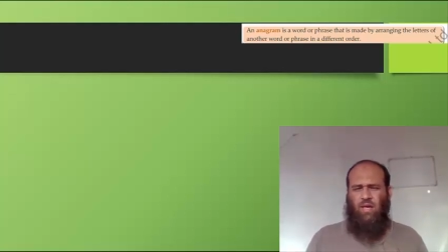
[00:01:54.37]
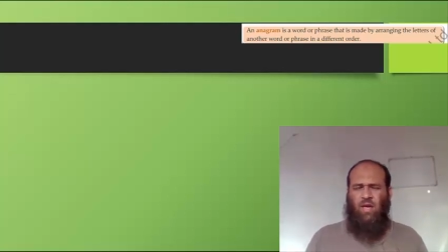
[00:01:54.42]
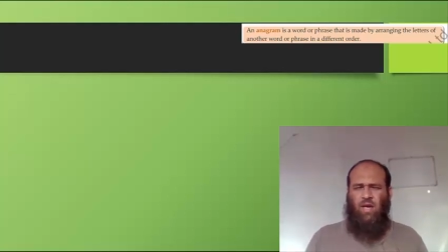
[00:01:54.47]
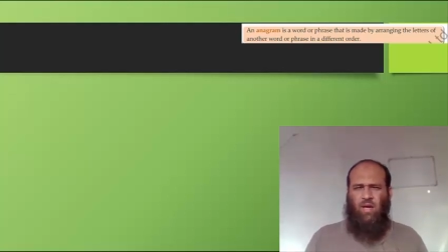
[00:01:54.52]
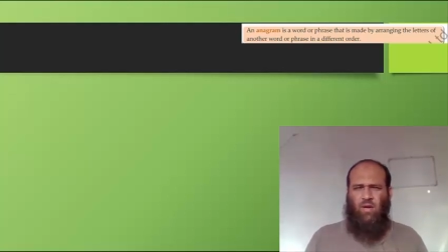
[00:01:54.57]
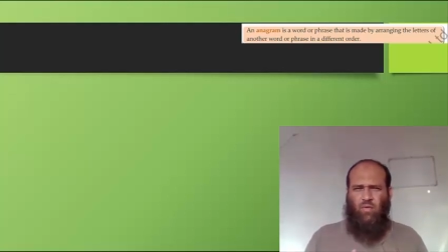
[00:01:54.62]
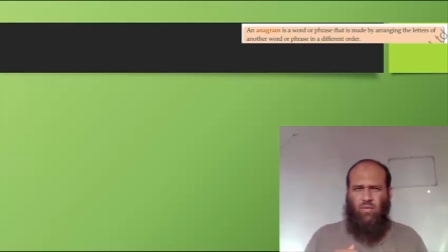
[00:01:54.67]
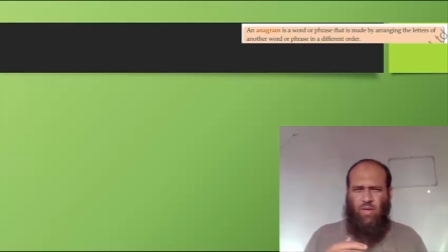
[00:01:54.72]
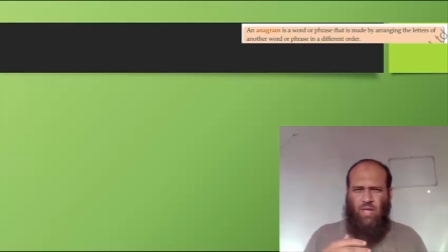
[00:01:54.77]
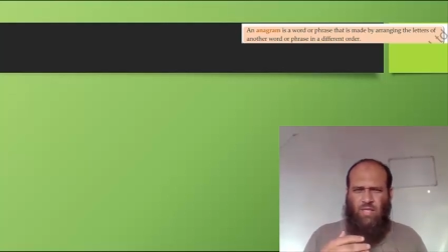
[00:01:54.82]

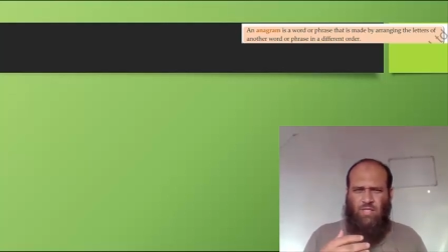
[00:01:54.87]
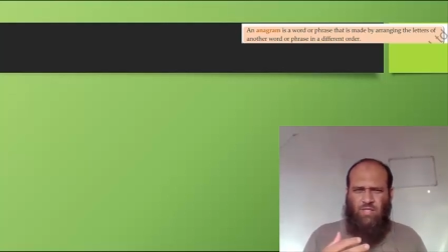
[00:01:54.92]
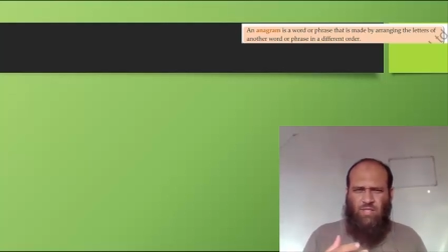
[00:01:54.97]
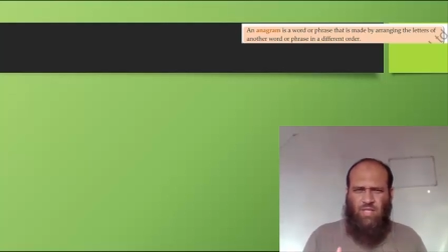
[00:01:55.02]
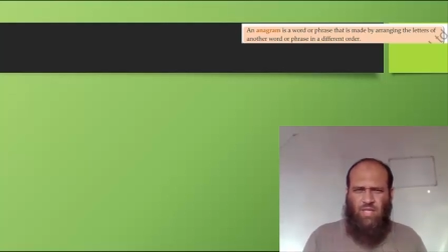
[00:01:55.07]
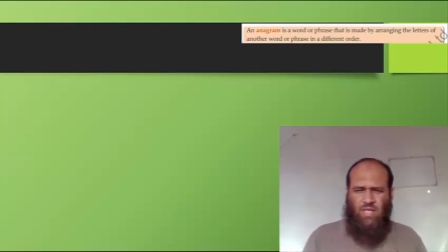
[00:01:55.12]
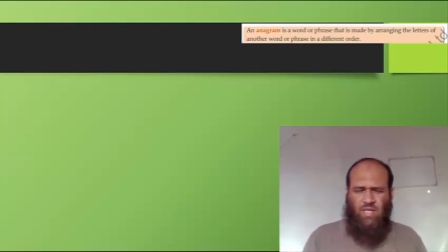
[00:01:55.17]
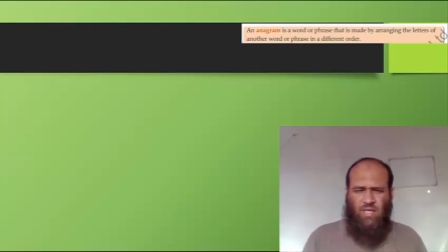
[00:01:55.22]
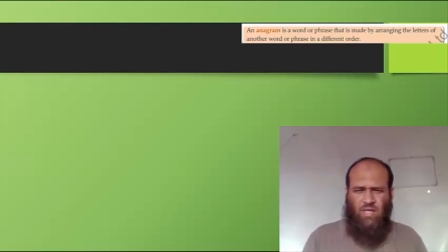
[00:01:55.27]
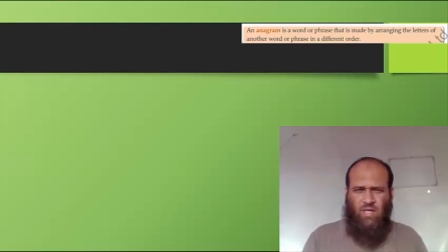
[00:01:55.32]

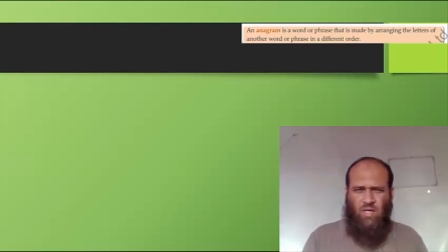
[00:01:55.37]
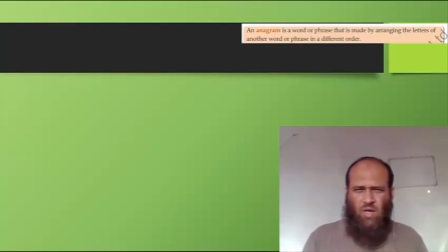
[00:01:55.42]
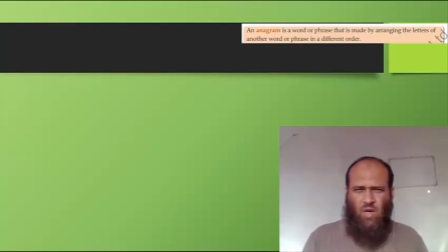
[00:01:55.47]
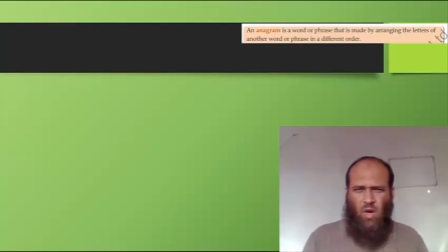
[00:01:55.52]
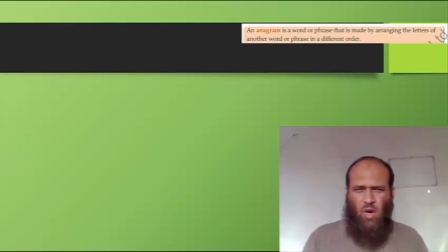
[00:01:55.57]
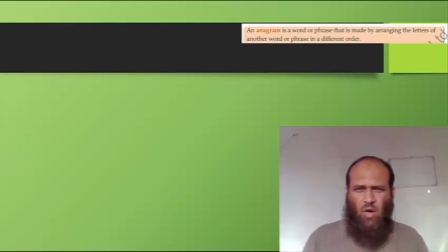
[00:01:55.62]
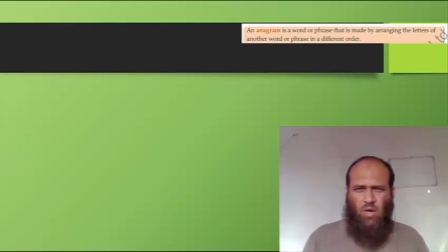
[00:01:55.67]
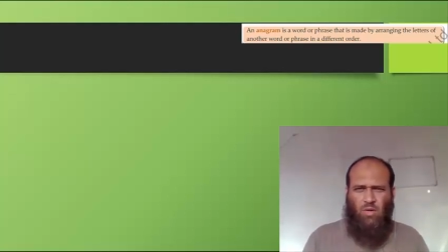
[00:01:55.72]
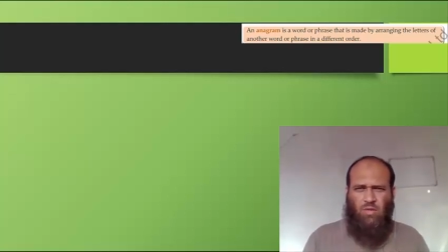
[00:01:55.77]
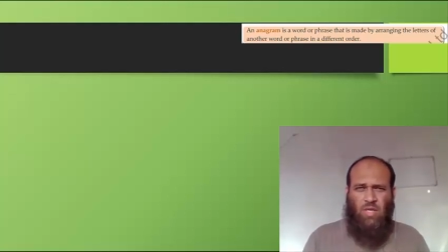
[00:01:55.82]
Arranging
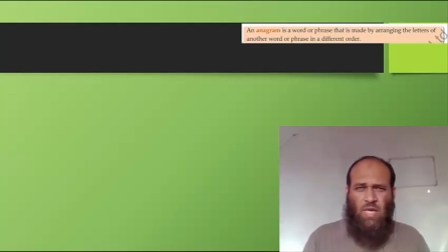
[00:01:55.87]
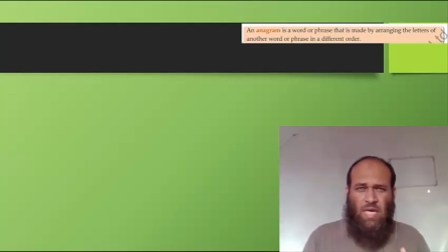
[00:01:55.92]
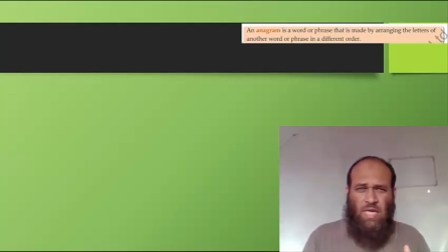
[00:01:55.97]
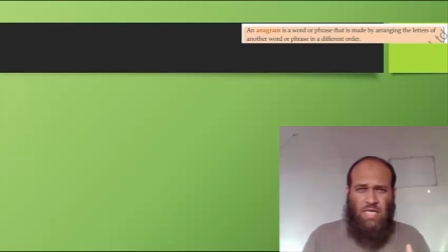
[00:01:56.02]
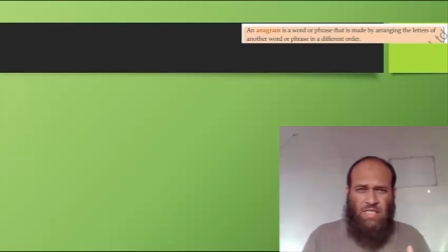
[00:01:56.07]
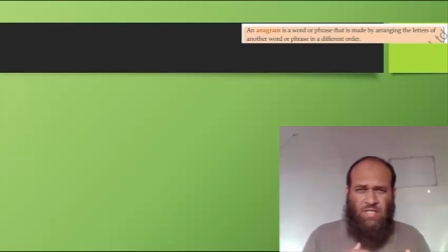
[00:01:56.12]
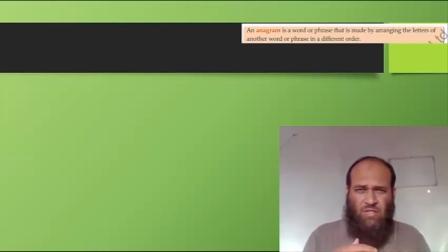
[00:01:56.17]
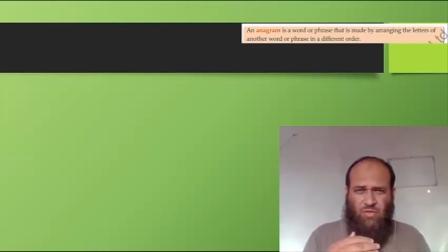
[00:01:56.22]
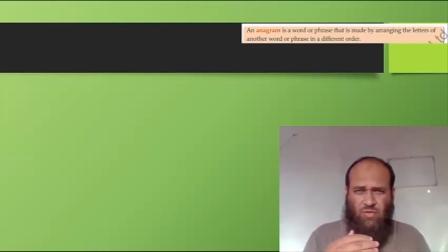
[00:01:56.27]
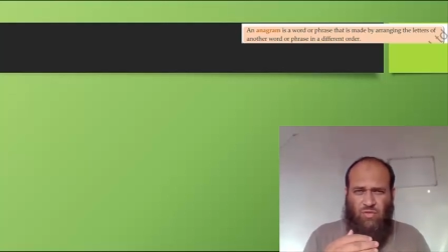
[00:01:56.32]
or
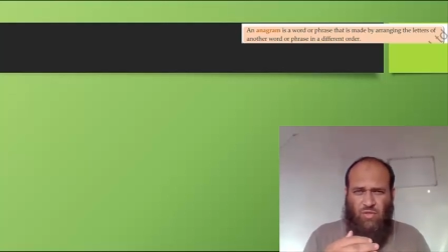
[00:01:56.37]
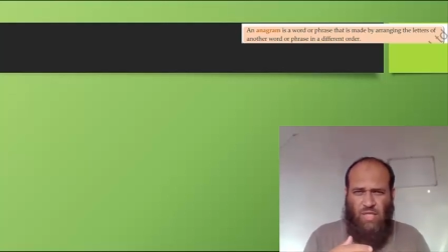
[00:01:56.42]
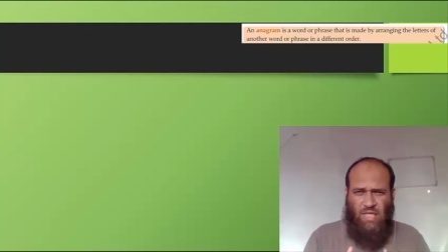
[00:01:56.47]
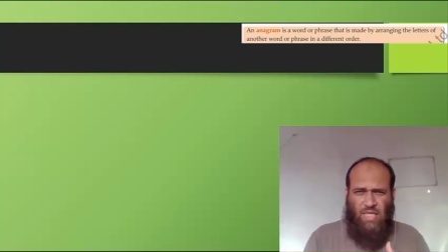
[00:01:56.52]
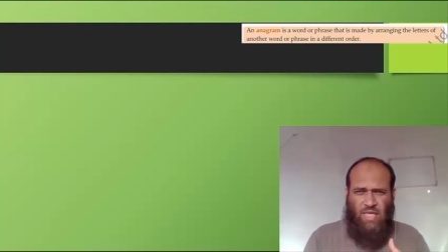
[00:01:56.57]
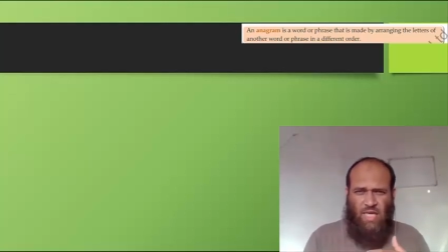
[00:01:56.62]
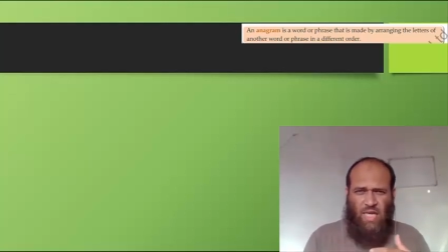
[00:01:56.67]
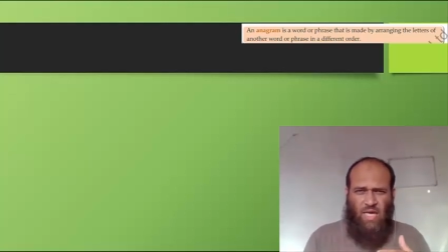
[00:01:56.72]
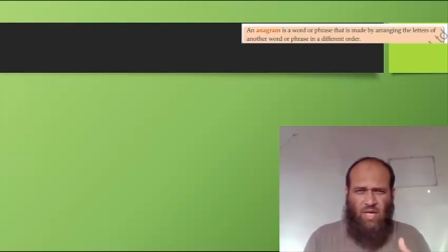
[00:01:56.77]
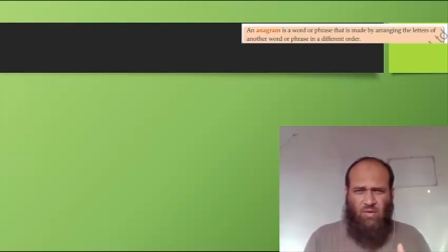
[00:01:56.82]

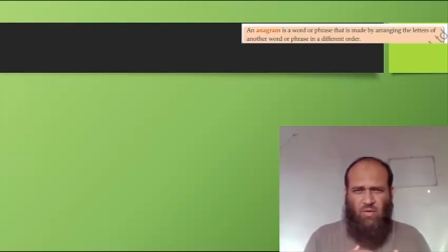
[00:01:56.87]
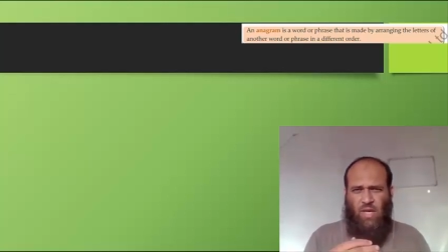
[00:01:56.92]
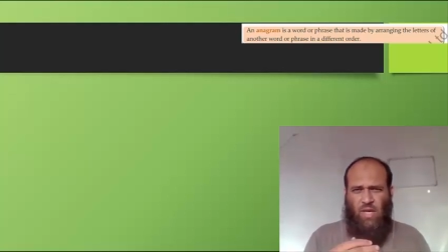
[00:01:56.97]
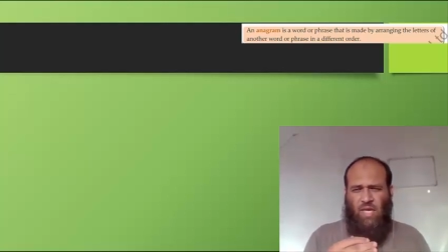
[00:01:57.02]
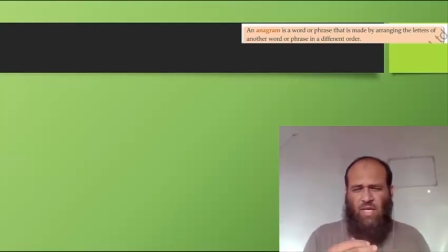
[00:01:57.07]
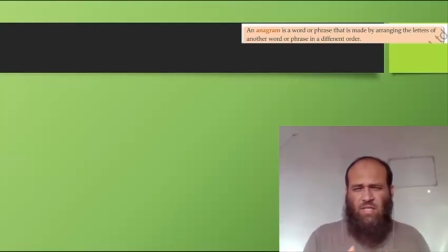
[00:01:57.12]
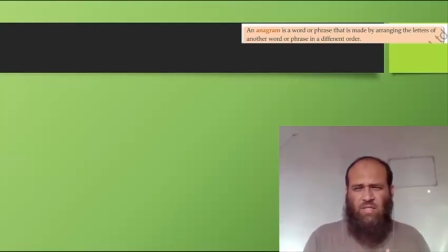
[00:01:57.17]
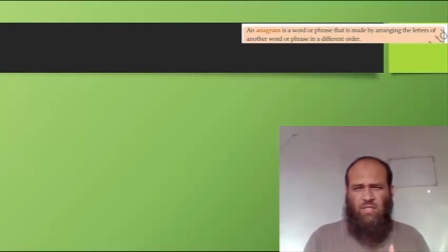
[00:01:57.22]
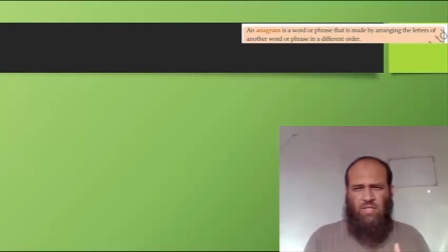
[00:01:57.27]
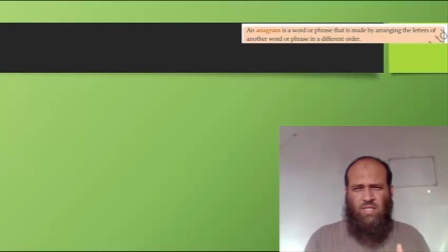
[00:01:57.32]

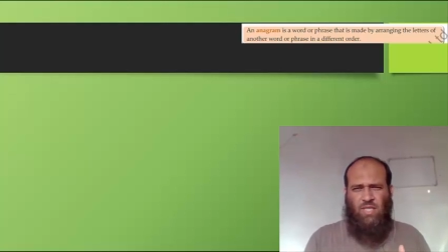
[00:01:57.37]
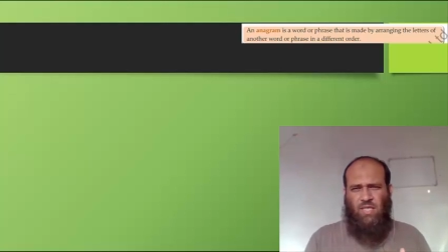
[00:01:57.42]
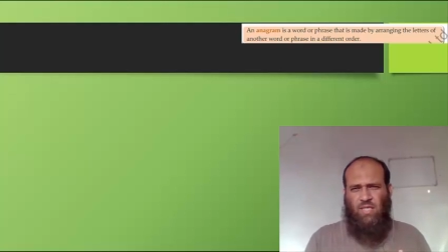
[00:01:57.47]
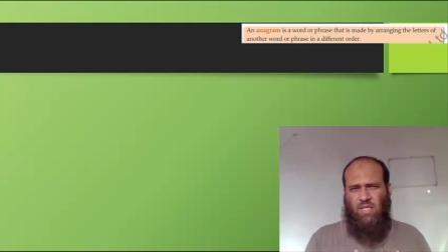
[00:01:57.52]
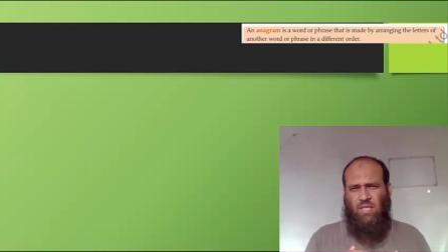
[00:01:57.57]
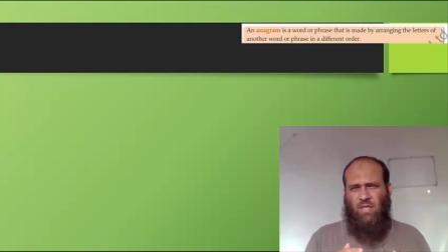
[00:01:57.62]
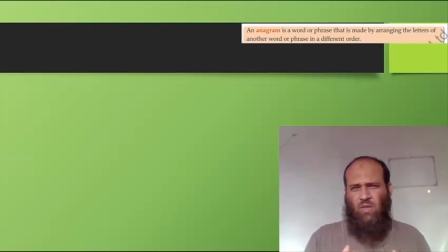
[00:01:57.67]
rearranging